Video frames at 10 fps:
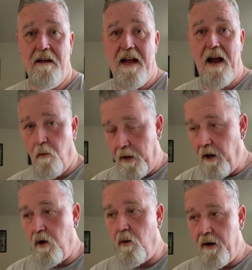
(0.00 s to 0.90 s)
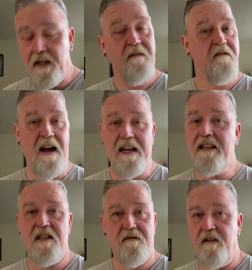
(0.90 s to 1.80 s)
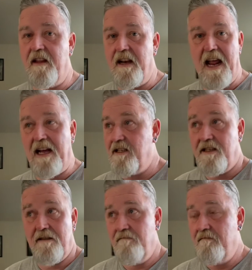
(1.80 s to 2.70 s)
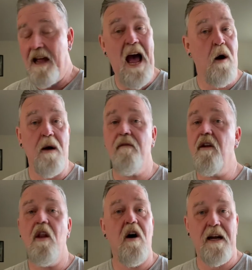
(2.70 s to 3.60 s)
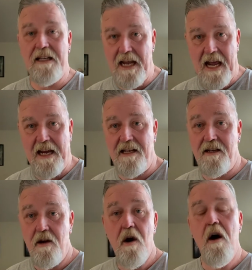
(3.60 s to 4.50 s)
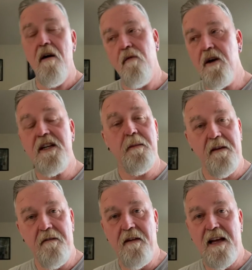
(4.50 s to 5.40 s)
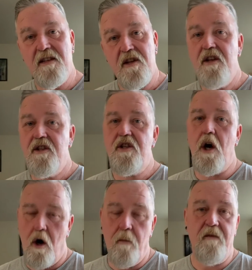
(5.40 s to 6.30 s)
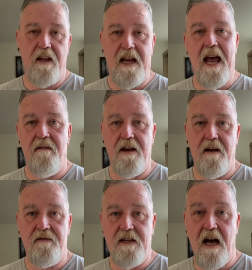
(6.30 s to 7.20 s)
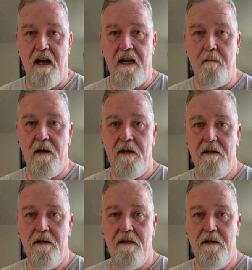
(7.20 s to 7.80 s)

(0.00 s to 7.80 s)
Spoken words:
And we are going to fight this for the next however long it takes for it to be fixed to hopefully have enough time